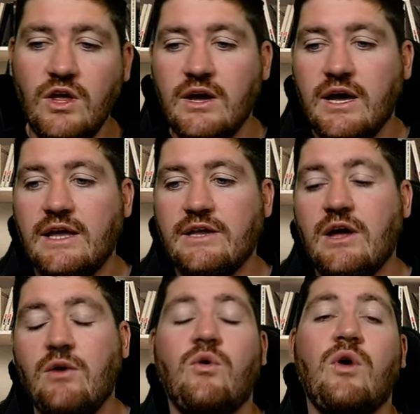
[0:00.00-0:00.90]
and
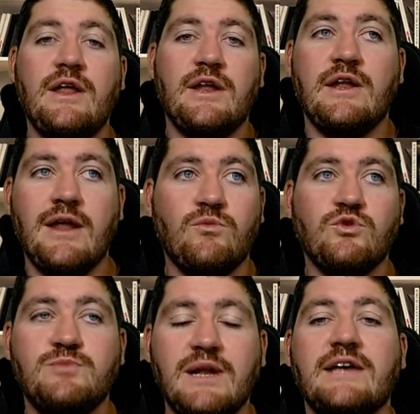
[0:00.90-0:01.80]
uh, or and, and
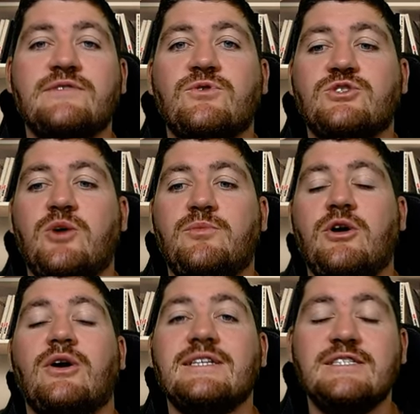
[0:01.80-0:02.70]
which players, for example,
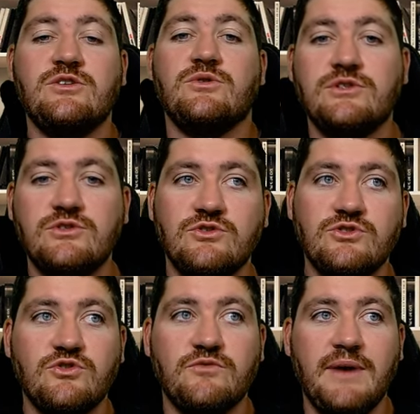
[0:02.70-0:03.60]
are continuing to, to
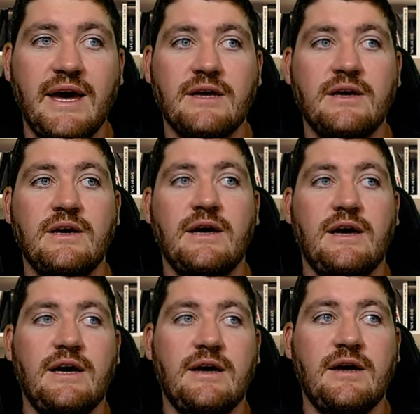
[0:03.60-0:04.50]
sort of back
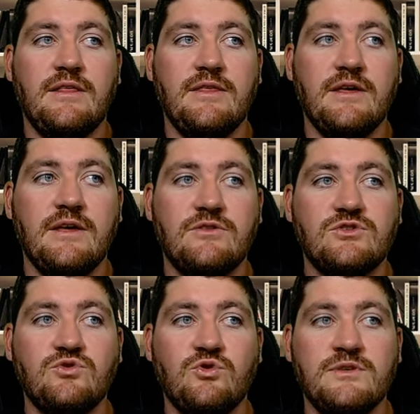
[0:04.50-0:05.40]
uh, the the
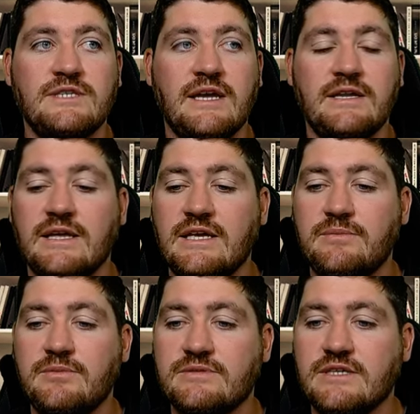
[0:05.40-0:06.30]
Stormers and, and
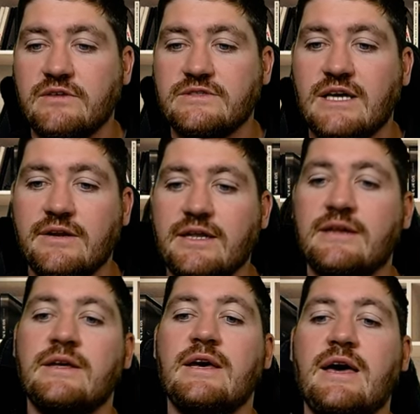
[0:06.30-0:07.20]
keeping themselves down
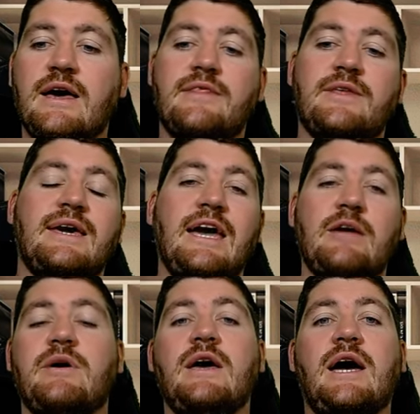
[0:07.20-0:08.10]
in uh, the
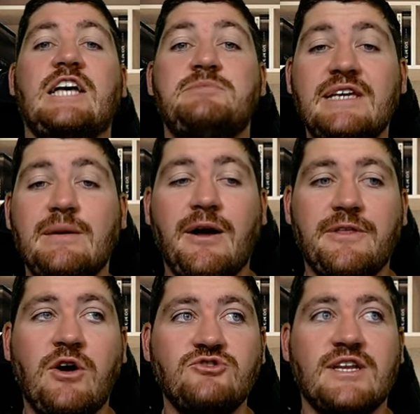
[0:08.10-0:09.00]
Cape. Uh, speaking about the
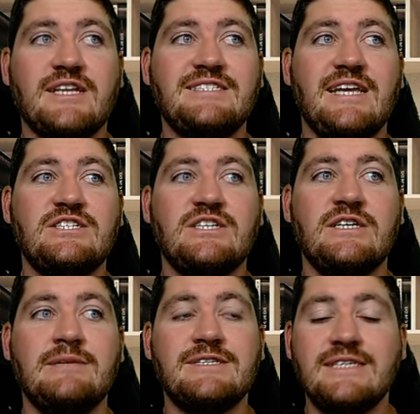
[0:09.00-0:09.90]
contract extension
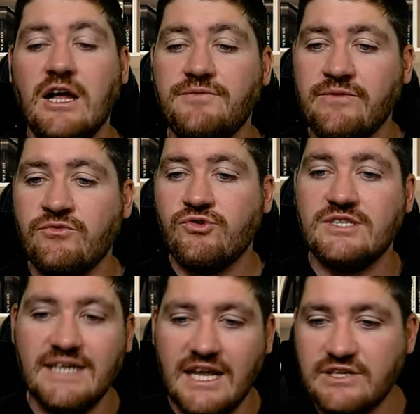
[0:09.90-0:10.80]
himself, Evan Roos
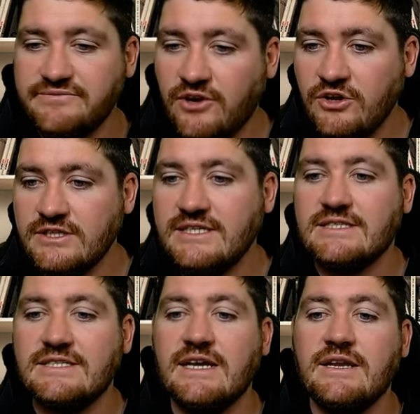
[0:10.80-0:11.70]
said as follows: He
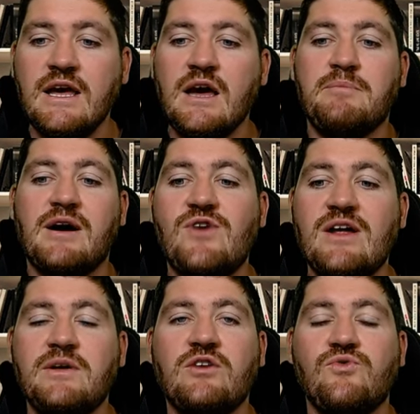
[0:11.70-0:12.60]
said, "My
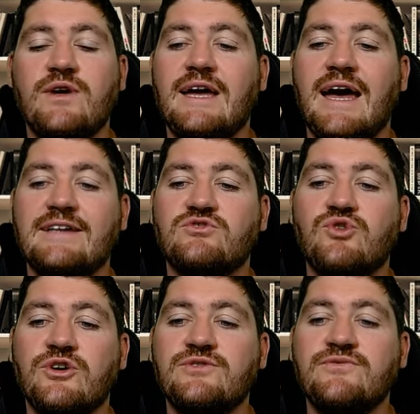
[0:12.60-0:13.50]
rugby career has
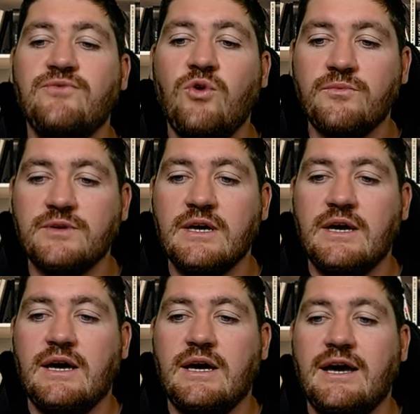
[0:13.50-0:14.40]
transformed
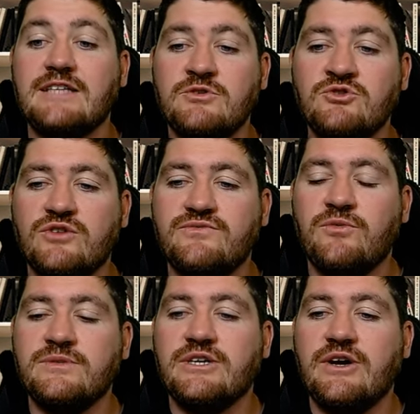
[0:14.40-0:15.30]
uh, has been
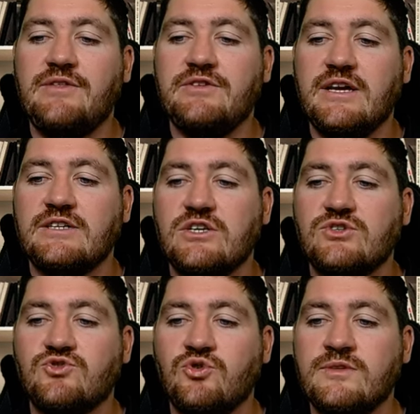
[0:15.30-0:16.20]
transformed here at the DHL
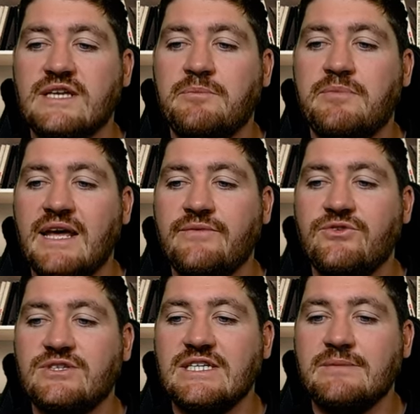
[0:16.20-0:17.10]
Stormers, and playing for
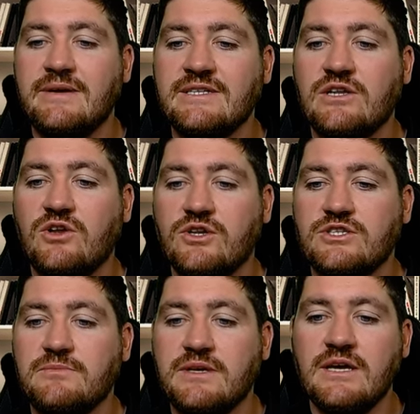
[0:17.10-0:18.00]
his team means a lot
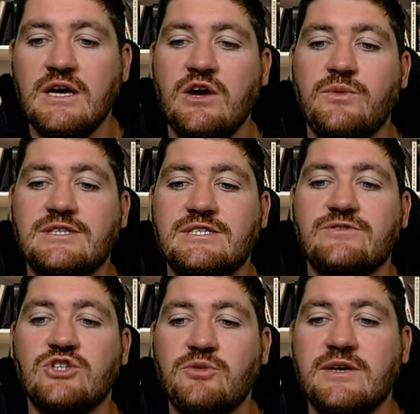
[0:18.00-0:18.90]
to me. We still have
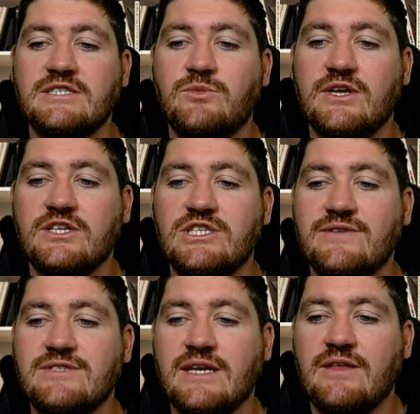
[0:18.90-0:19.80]
so much that we can achieve
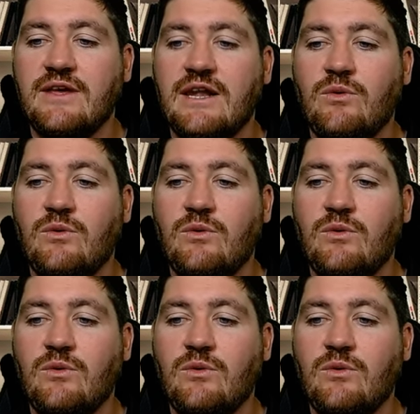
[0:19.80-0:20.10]
together, and I